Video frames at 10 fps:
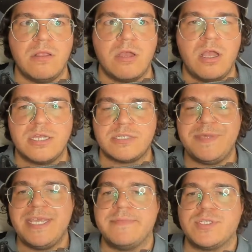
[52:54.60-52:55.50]
us
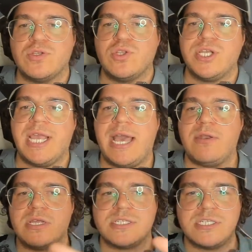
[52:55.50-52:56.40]
being able to look at
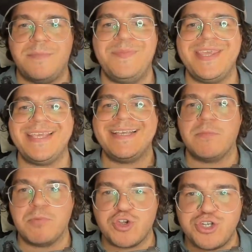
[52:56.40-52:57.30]
something
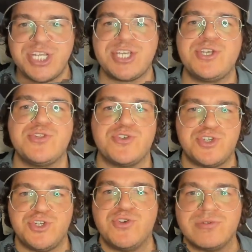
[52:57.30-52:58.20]
particular
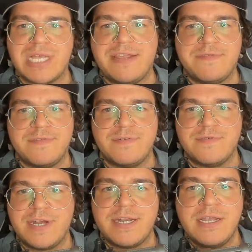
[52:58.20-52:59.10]
to your life,
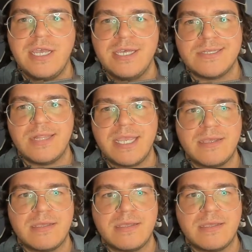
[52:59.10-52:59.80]
right? So like,